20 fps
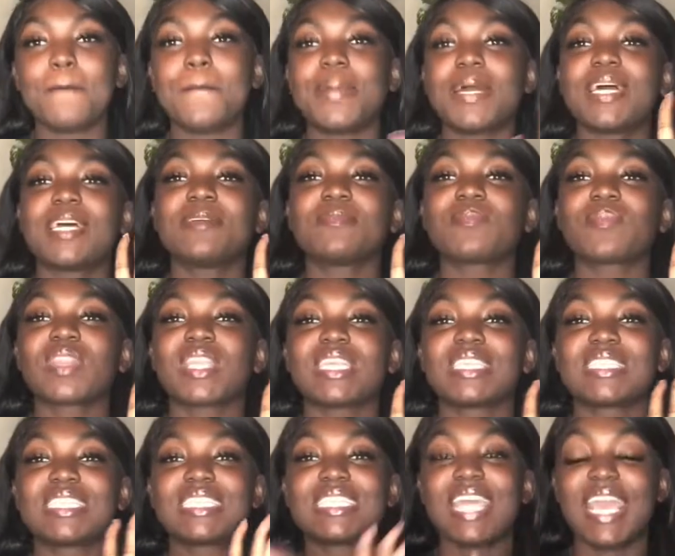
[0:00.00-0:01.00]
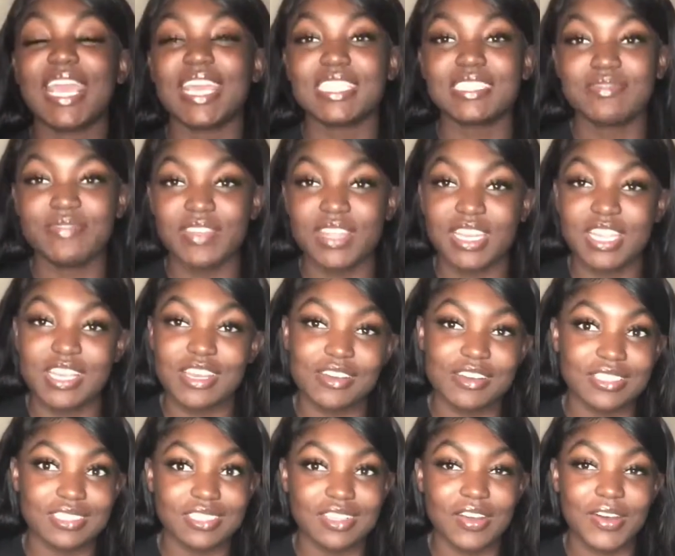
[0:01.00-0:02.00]
But today's video
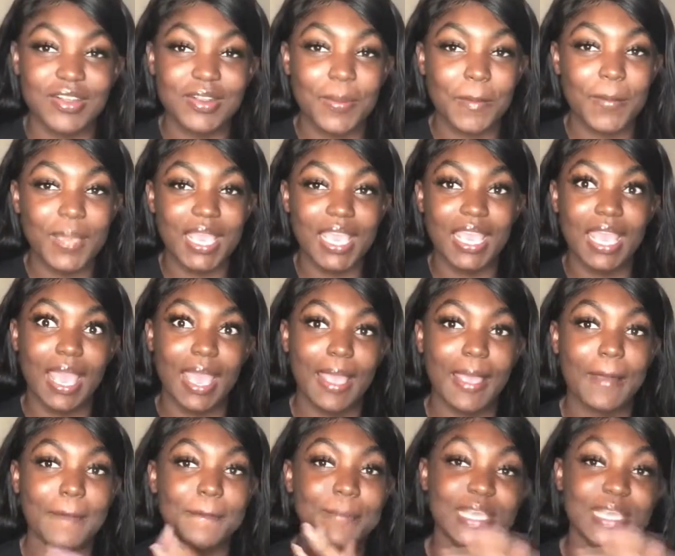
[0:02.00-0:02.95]
is going to be a